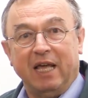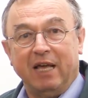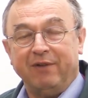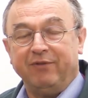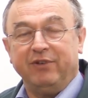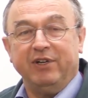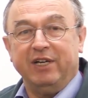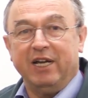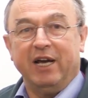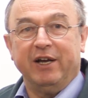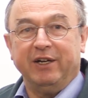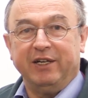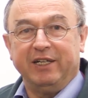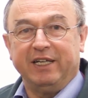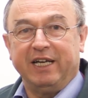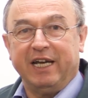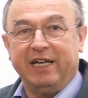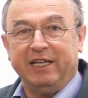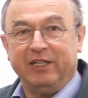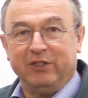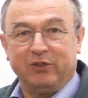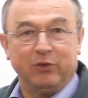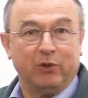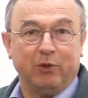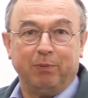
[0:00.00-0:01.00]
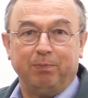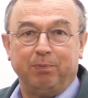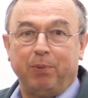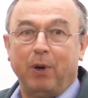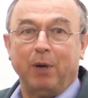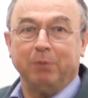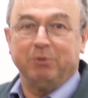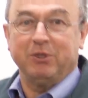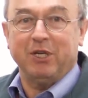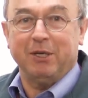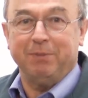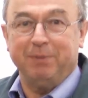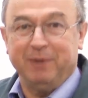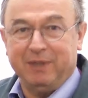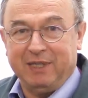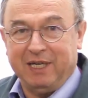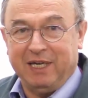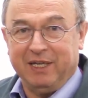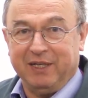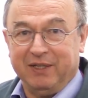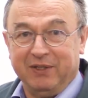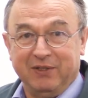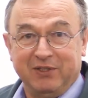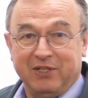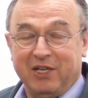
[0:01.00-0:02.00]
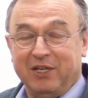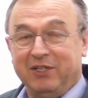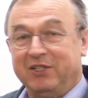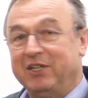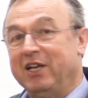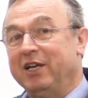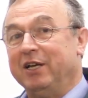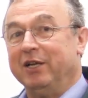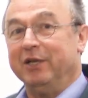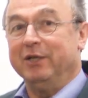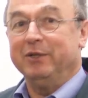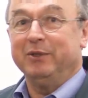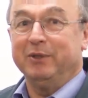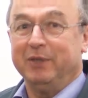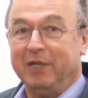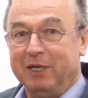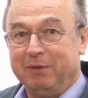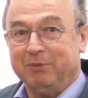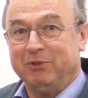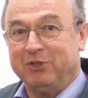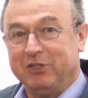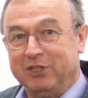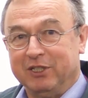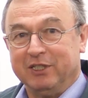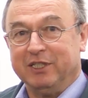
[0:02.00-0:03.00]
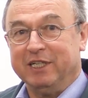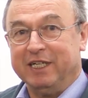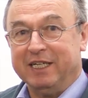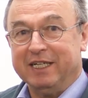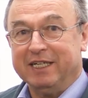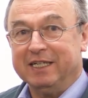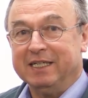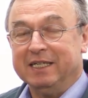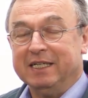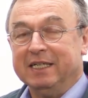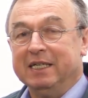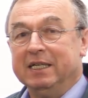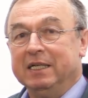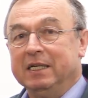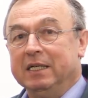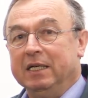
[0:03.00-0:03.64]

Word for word: every now and again it sort of pops up again and says, hello, I'm still here.